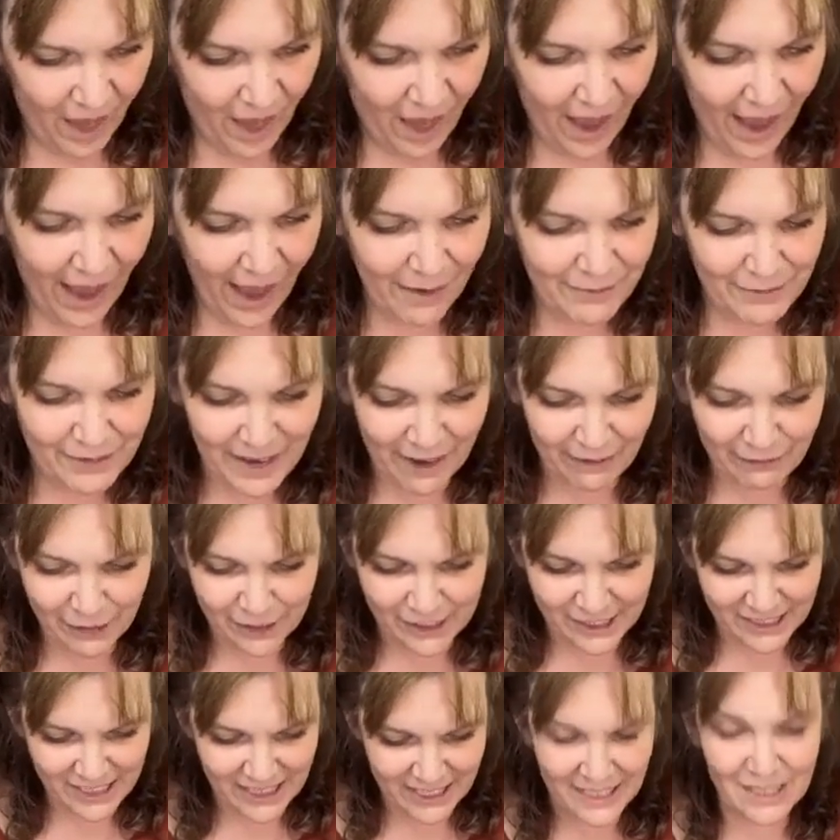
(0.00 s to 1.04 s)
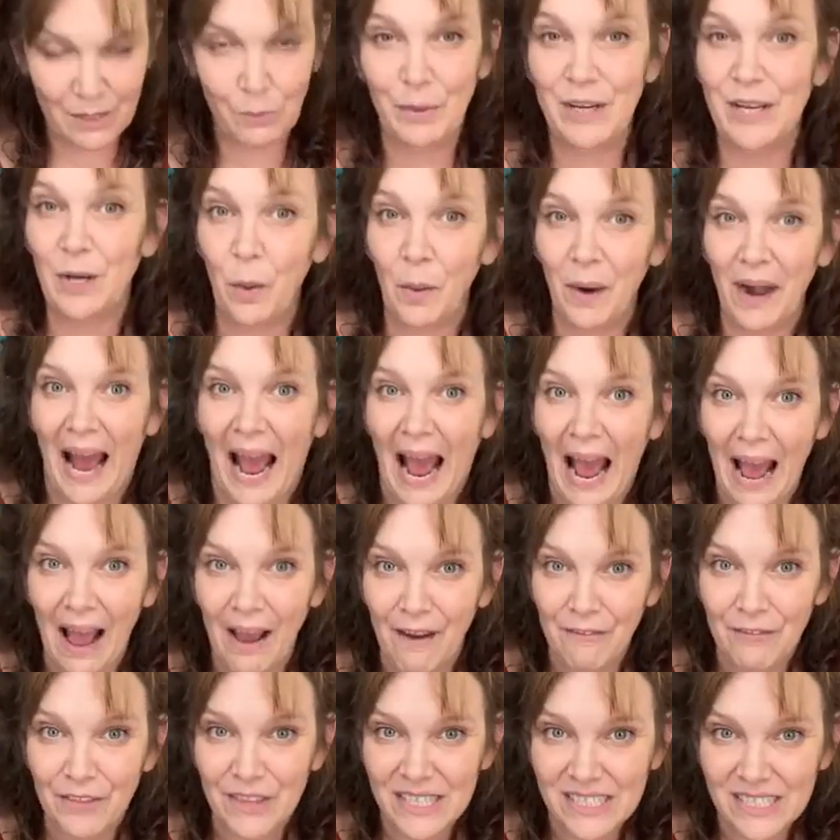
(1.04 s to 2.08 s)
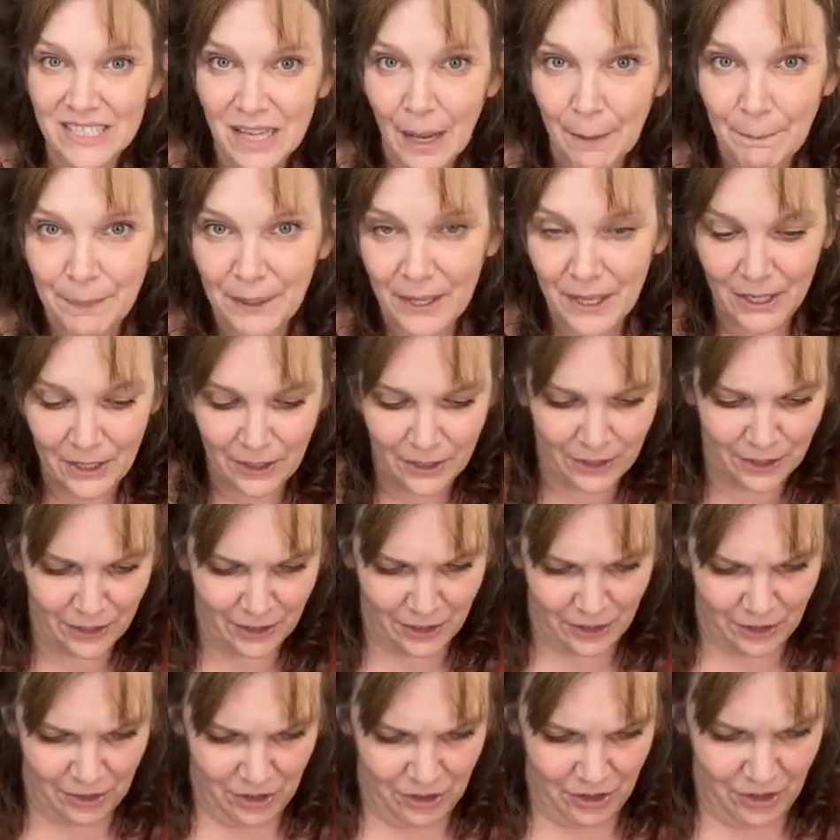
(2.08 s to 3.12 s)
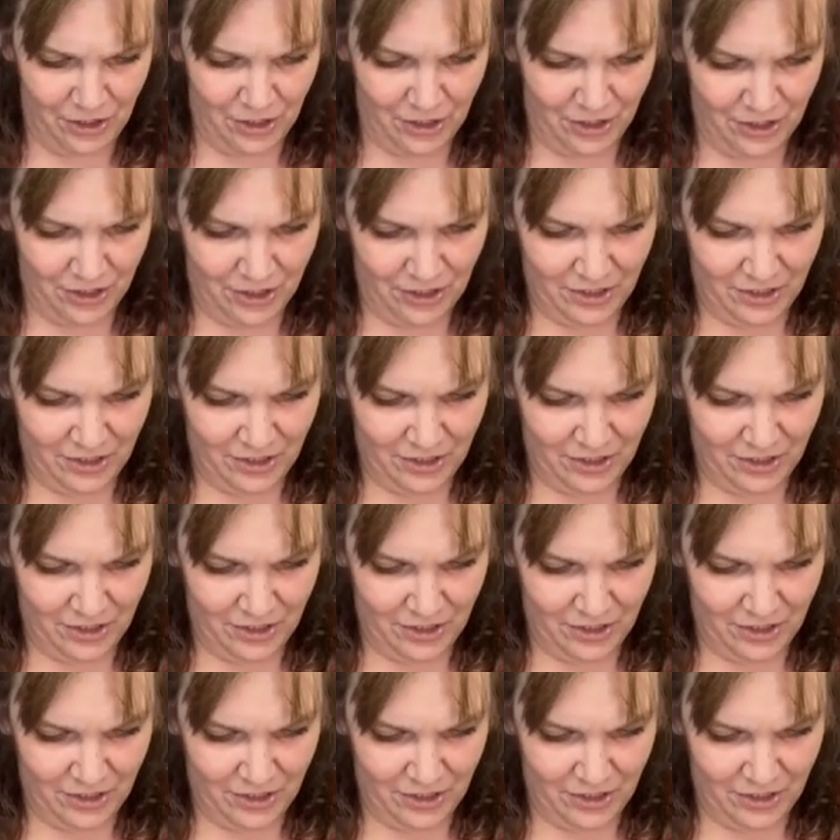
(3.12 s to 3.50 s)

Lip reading: I've never seen it. We don't have this up here.